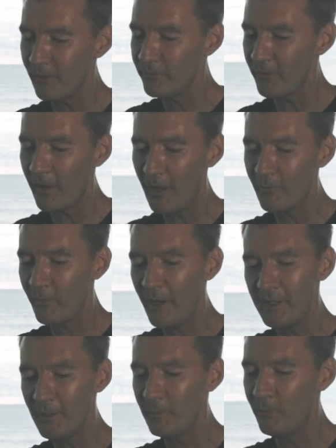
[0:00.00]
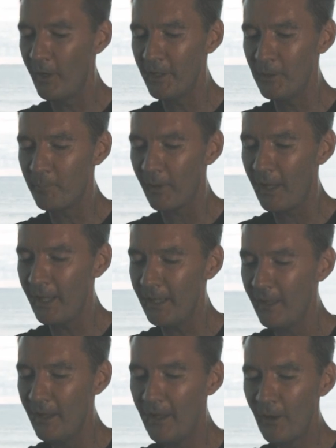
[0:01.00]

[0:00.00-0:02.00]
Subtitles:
of where you play.